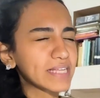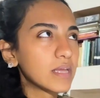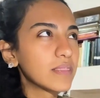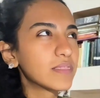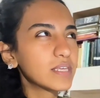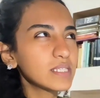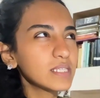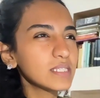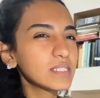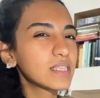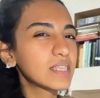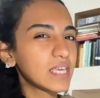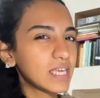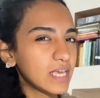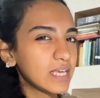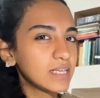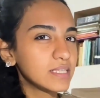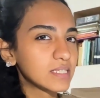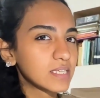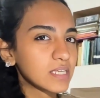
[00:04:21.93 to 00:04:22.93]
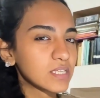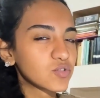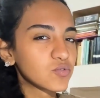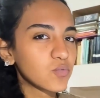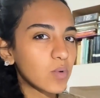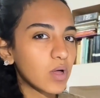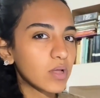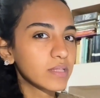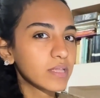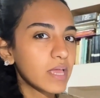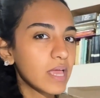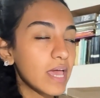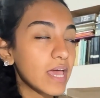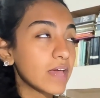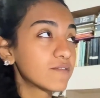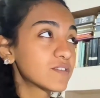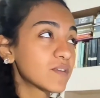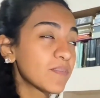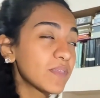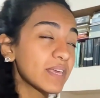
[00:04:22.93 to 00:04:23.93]
And this is the easiest one. If
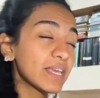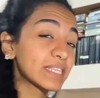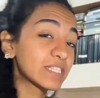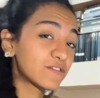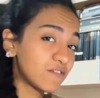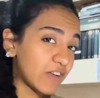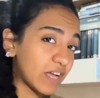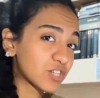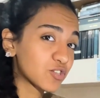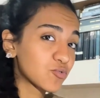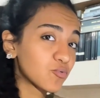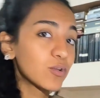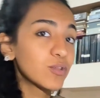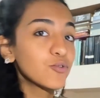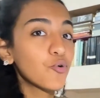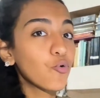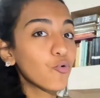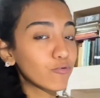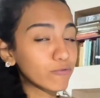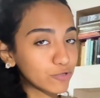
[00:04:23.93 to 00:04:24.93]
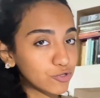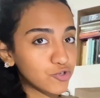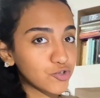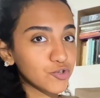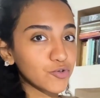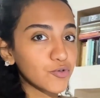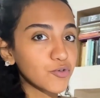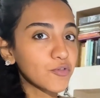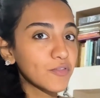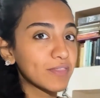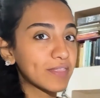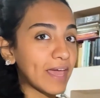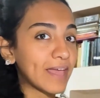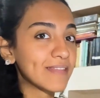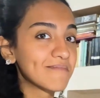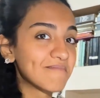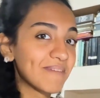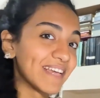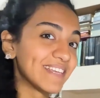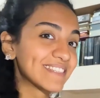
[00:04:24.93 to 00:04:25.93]
something is factual or true, then
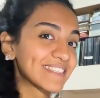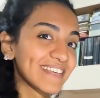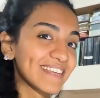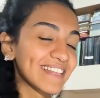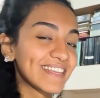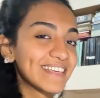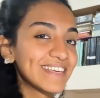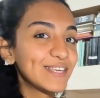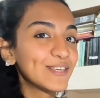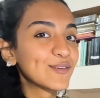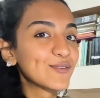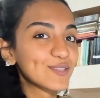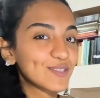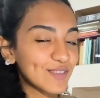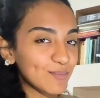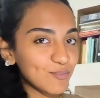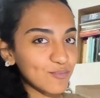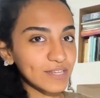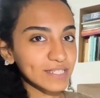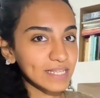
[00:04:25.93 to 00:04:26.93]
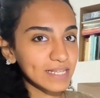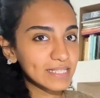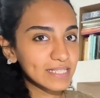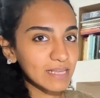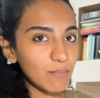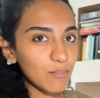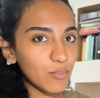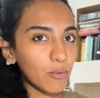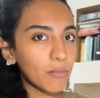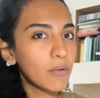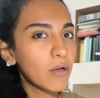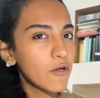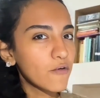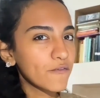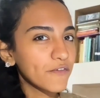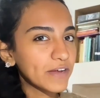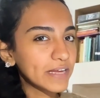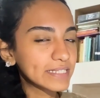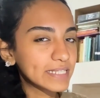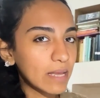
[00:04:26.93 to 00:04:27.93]
basically use the present simple.
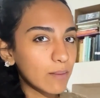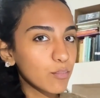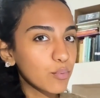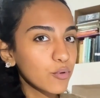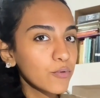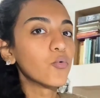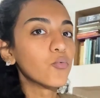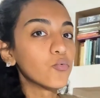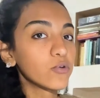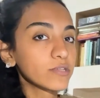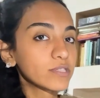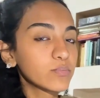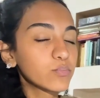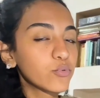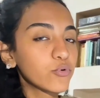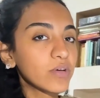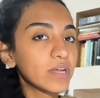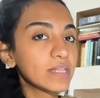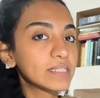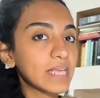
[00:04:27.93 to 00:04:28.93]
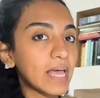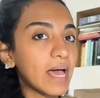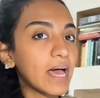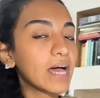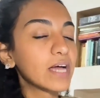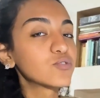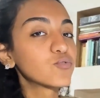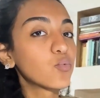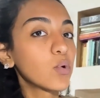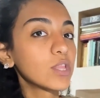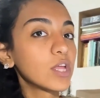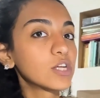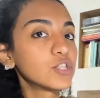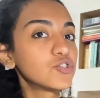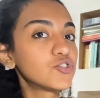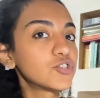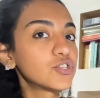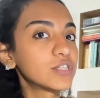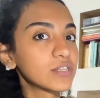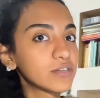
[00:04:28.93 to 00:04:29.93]
For example, water boils at
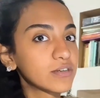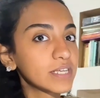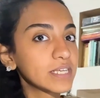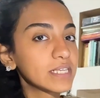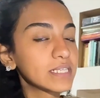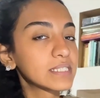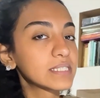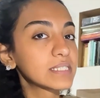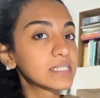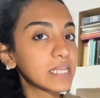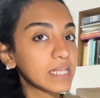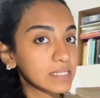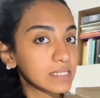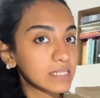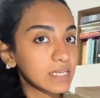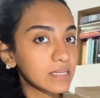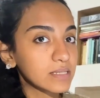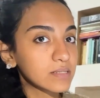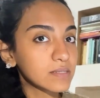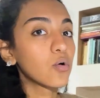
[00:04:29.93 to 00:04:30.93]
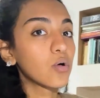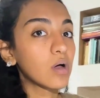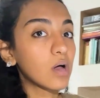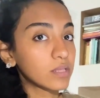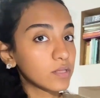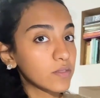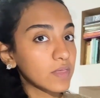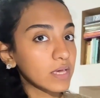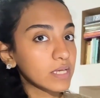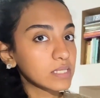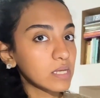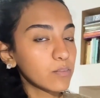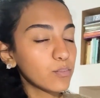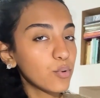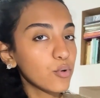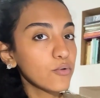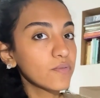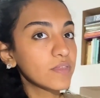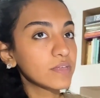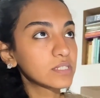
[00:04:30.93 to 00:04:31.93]
100 degrees Celsius. Another
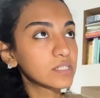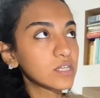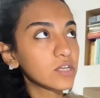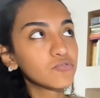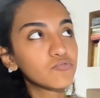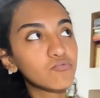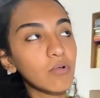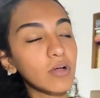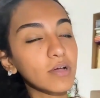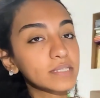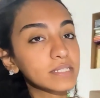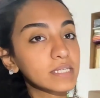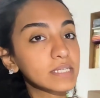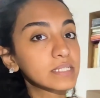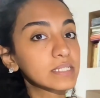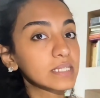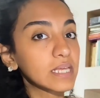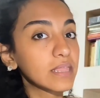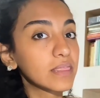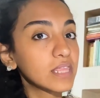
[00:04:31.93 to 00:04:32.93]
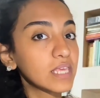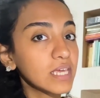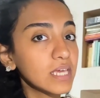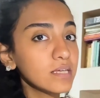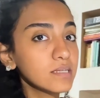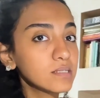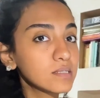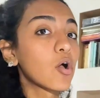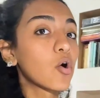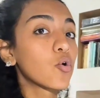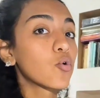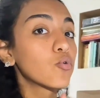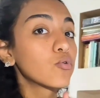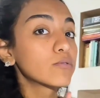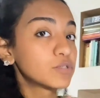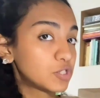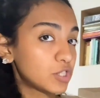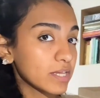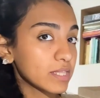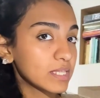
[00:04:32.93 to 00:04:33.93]
example, the sun rises in the east. Or
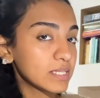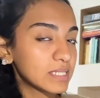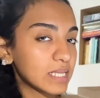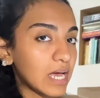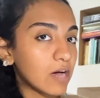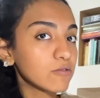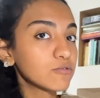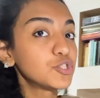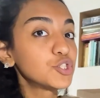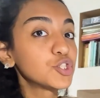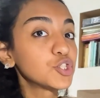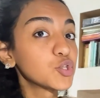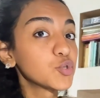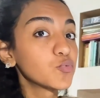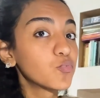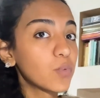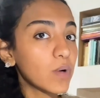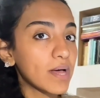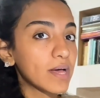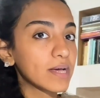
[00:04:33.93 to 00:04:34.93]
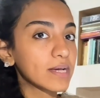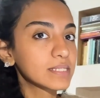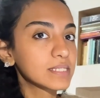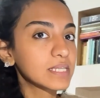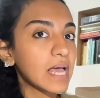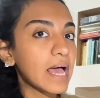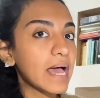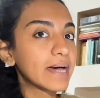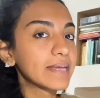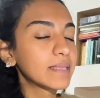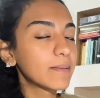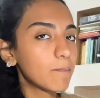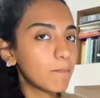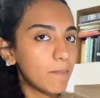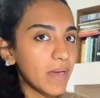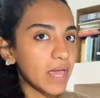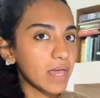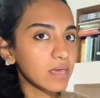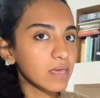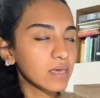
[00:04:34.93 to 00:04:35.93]
check this out, she works at a
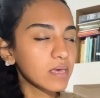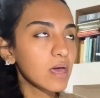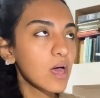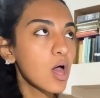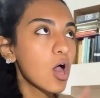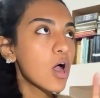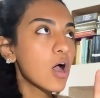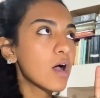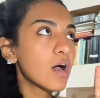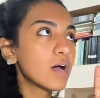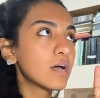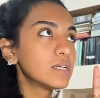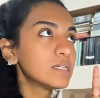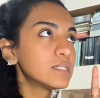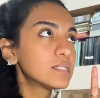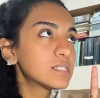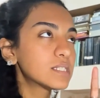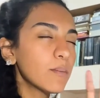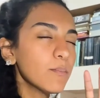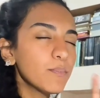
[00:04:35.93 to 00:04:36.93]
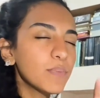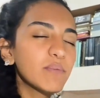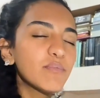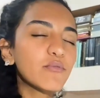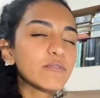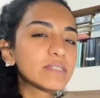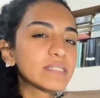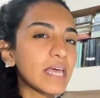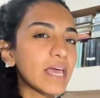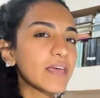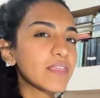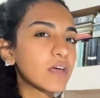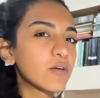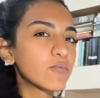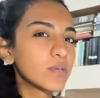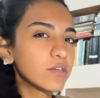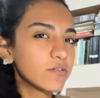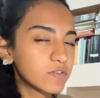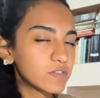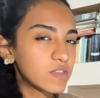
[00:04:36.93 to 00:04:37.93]
bank. Some people say that we
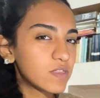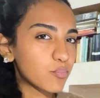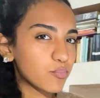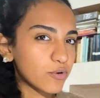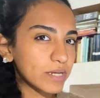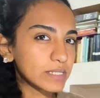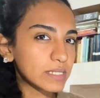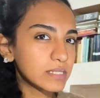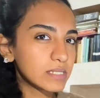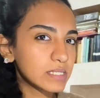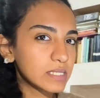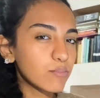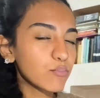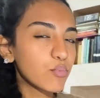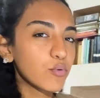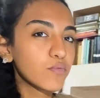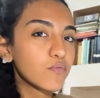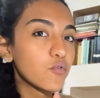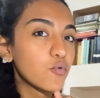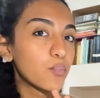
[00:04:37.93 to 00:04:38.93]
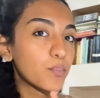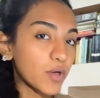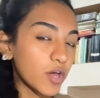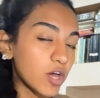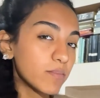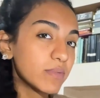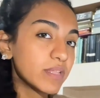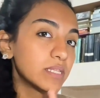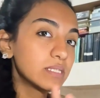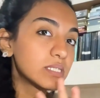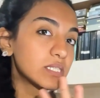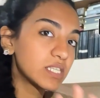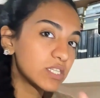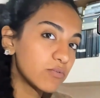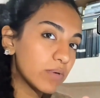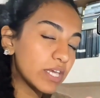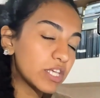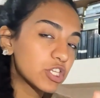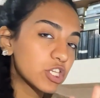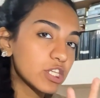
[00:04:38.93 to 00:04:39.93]
use the present simple for permanent
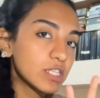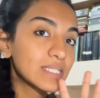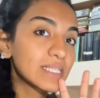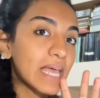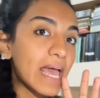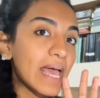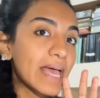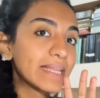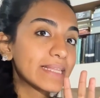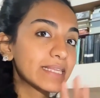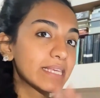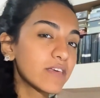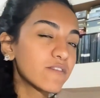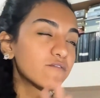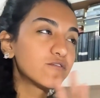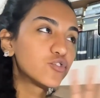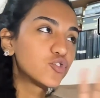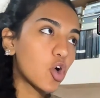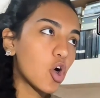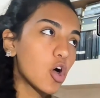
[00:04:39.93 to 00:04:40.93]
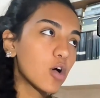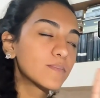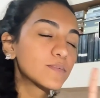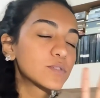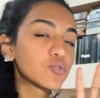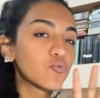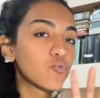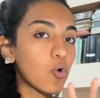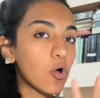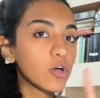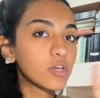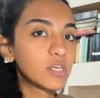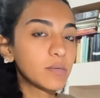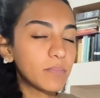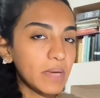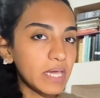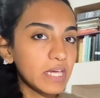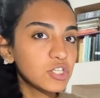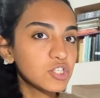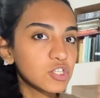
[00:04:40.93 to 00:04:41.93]
situations and give jobs or
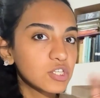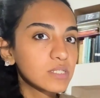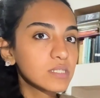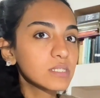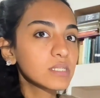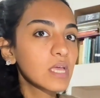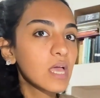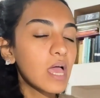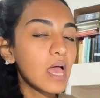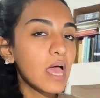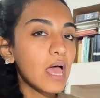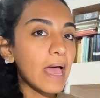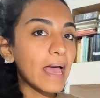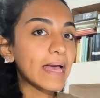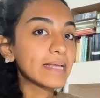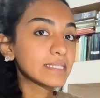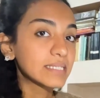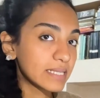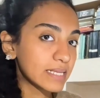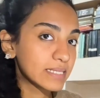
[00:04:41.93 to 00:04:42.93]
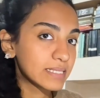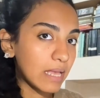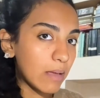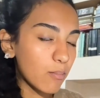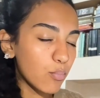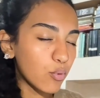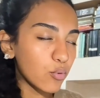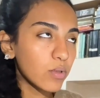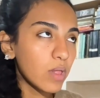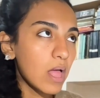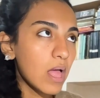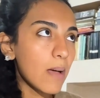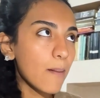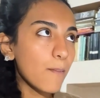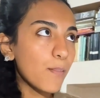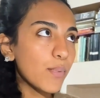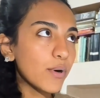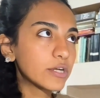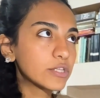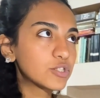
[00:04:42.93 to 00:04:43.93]
occupations as an example.
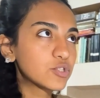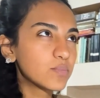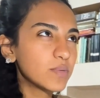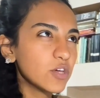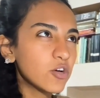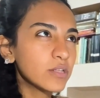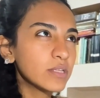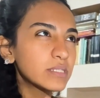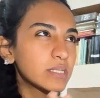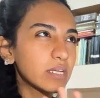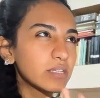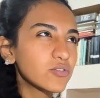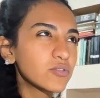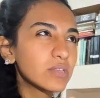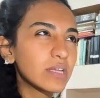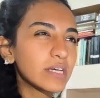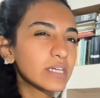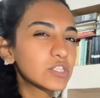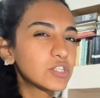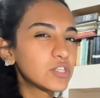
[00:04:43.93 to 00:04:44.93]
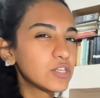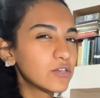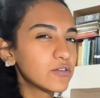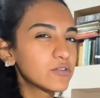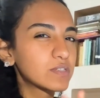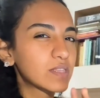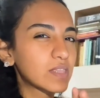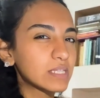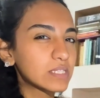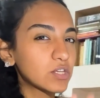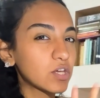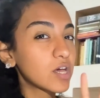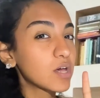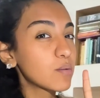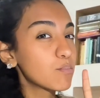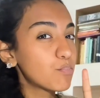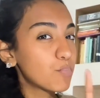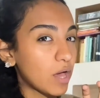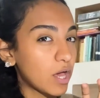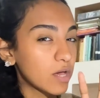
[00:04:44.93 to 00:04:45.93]
But to be honest, I don't like to use the term
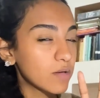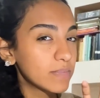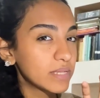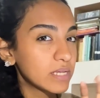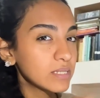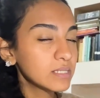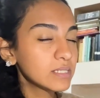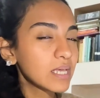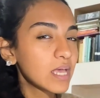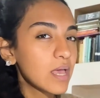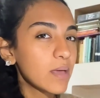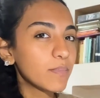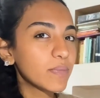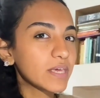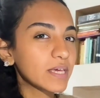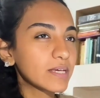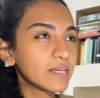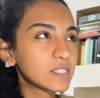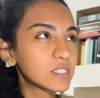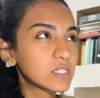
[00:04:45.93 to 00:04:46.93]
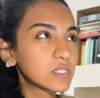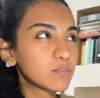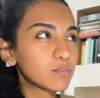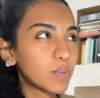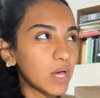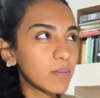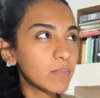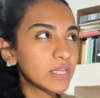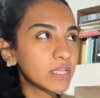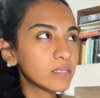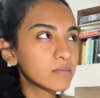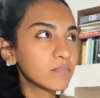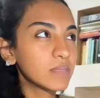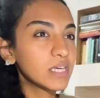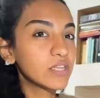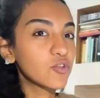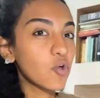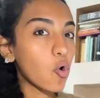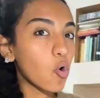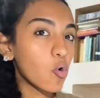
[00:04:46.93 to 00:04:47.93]
permanent because permanent mean
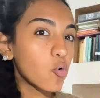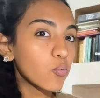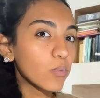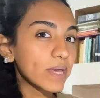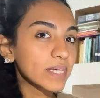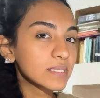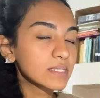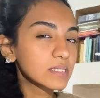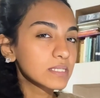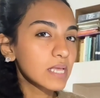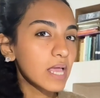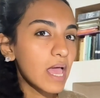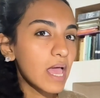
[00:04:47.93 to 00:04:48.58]
always.